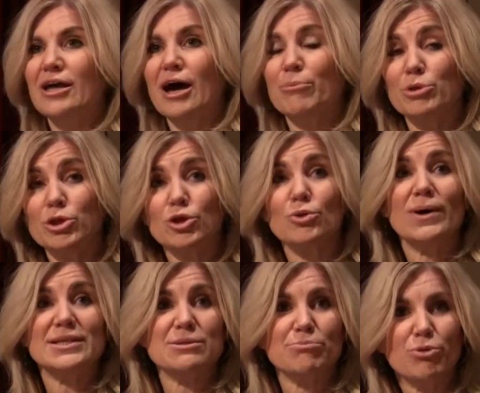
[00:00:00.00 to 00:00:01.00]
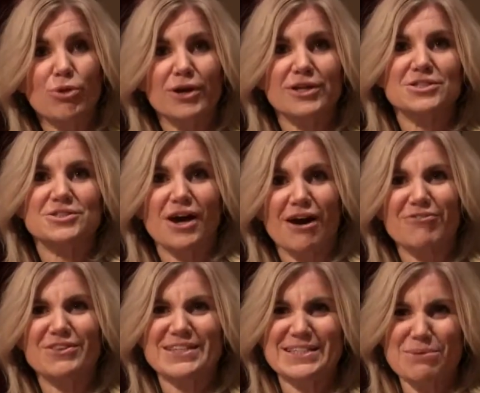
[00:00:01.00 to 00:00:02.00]
you as employers to offer
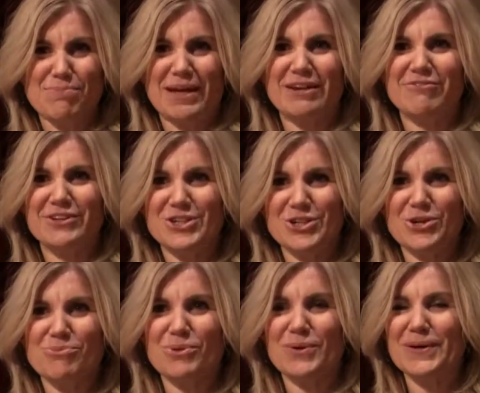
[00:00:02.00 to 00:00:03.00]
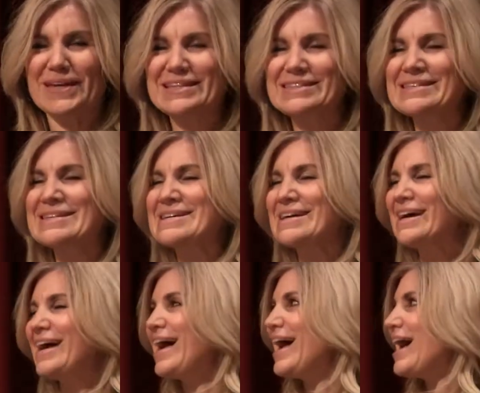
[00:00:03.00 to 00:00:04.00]
this as a benefit to your employees.
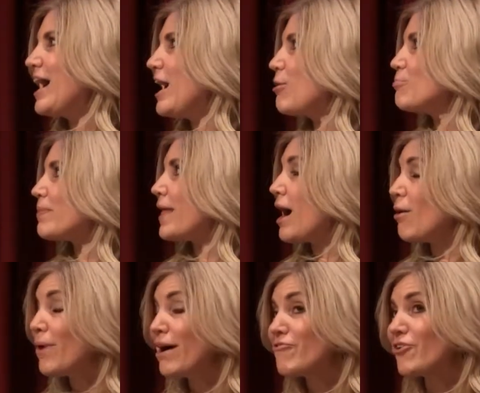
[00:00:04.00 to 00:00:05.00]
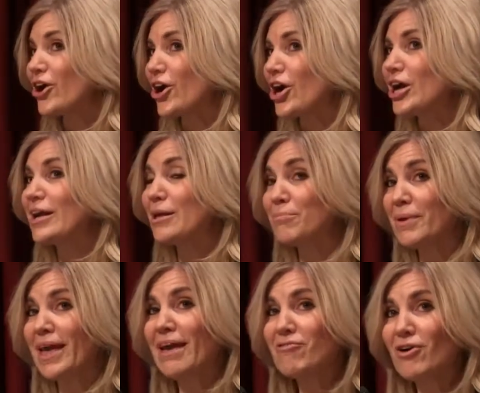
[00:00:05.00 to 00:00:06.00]
However, in
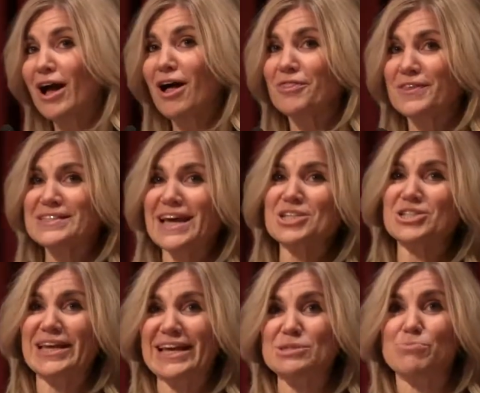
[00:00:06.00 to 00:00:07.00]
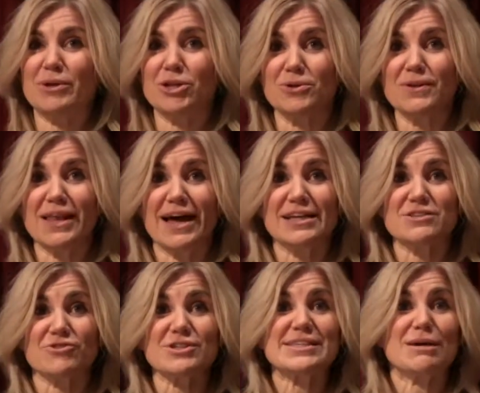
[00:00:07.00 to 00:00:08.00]
behavioral health, this actually has been utilized
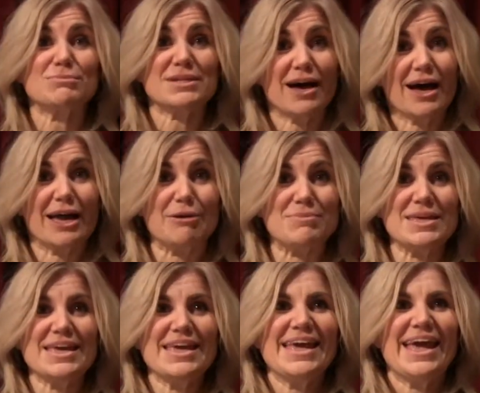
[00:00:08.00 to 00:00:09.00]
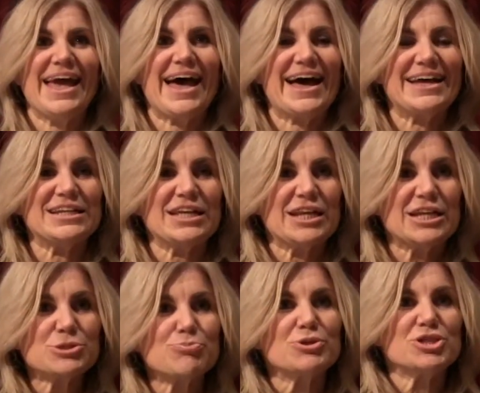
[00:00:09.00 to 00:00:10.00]
for some time. And it is
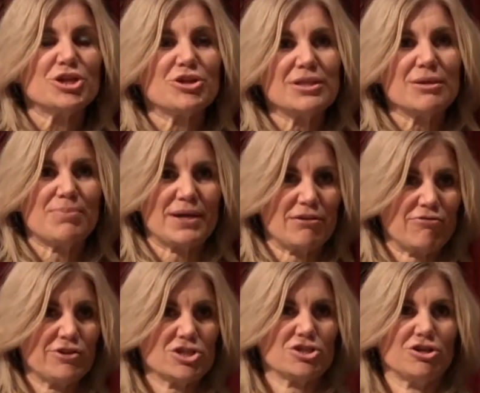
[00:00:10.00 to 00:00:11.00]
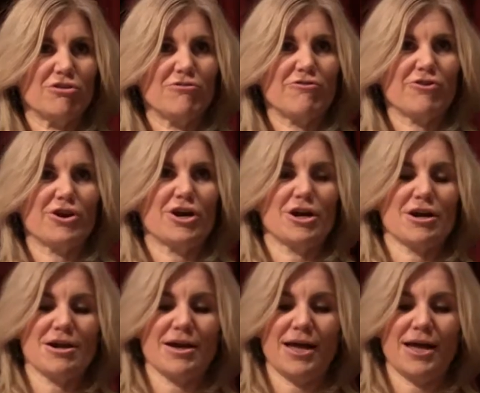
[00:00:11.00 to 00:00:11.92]
particularly beneficial for